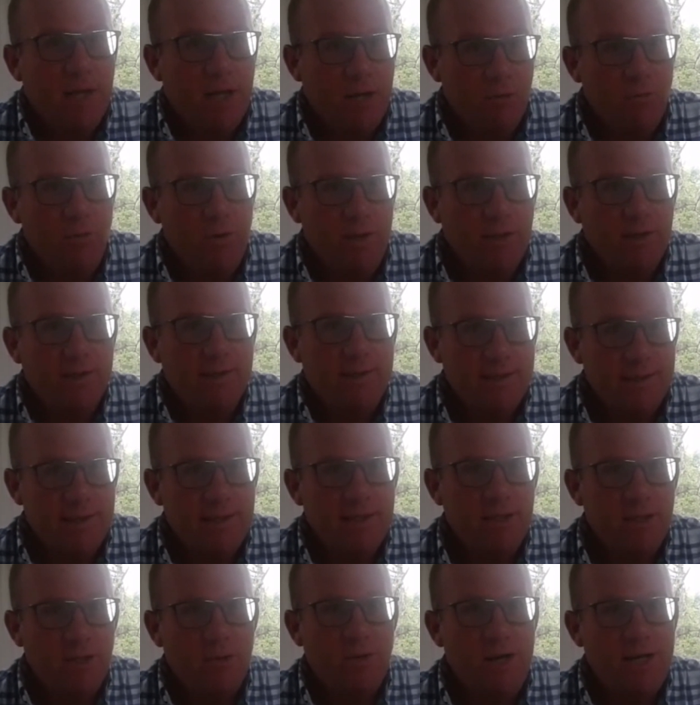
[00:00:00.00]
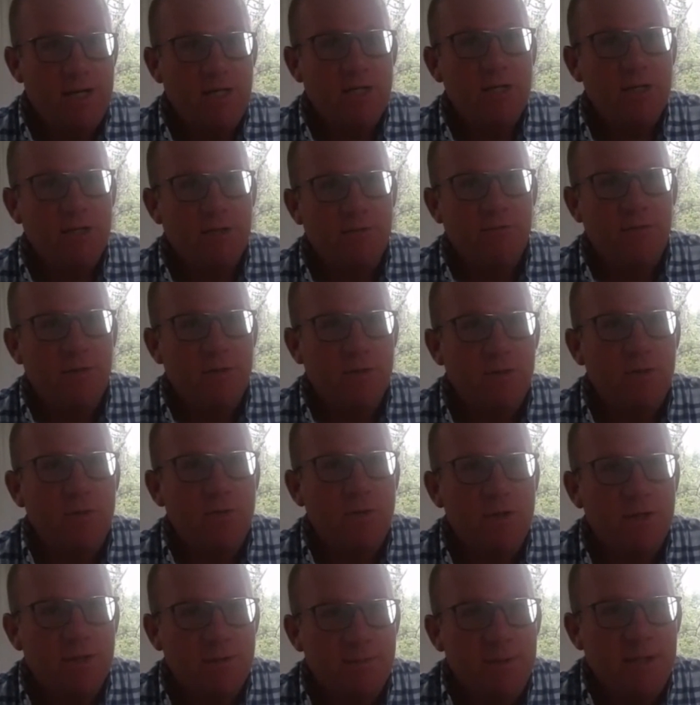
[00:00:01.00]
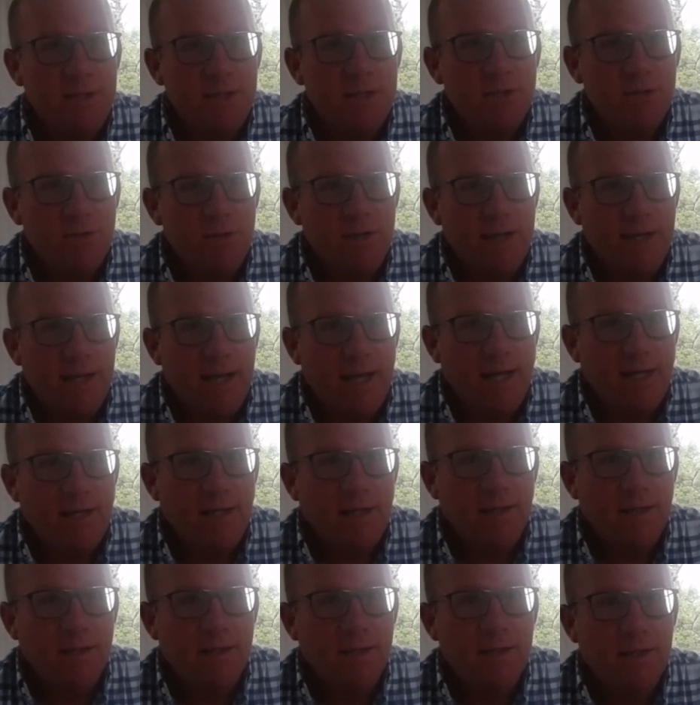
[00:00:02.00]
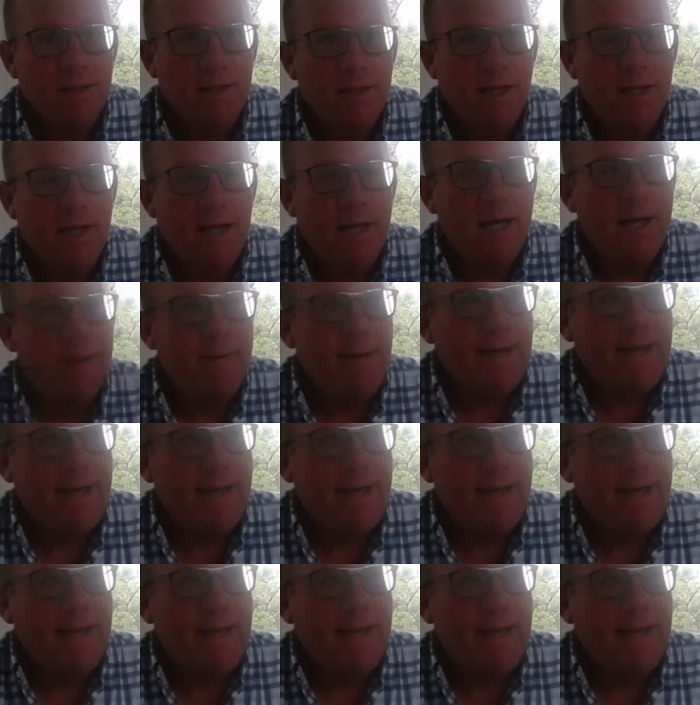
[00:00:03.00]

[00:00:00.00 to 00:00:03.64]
a real disintegration of the tourism industry in Kenya. And